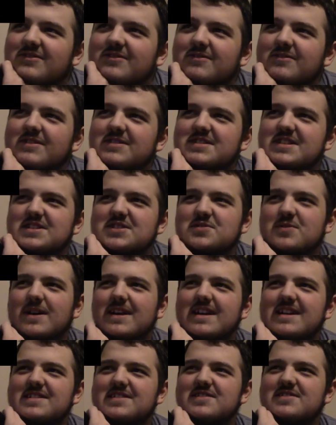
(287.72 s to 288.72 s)
Was this
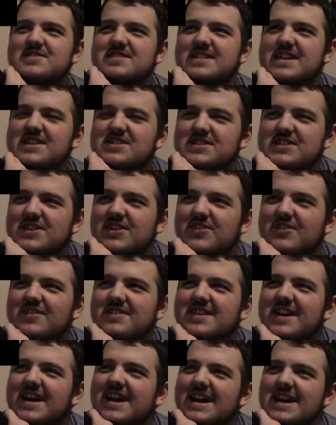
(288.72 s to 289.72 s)
Twilight's hallucination the whole
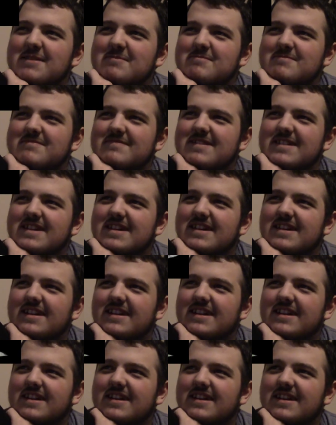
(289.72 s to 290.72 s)
time?
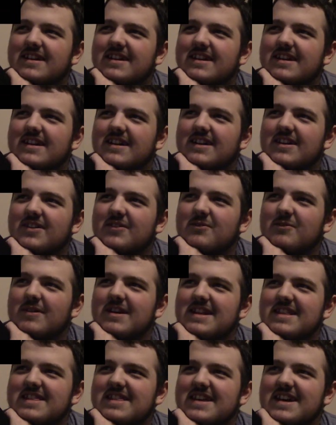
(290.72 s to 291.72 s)

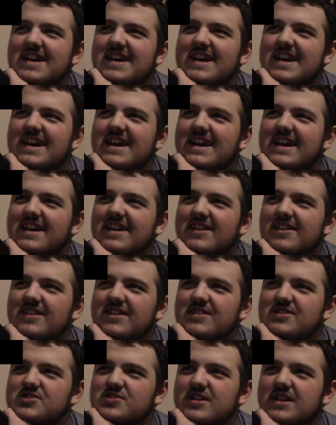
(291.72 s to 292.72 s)
What the hell are
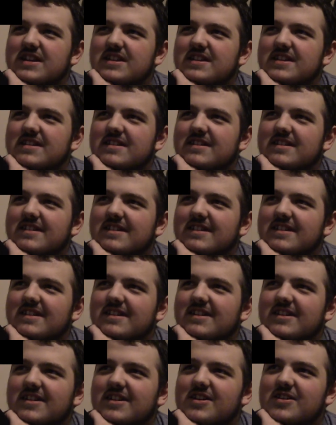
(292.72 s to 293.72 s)
you trying to—
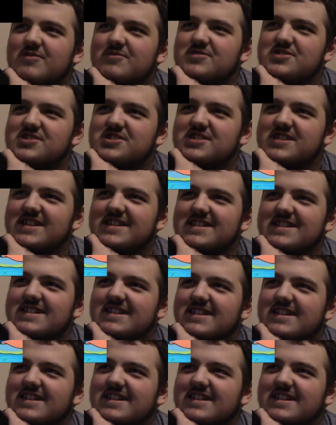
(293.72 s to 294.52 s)
oh shit.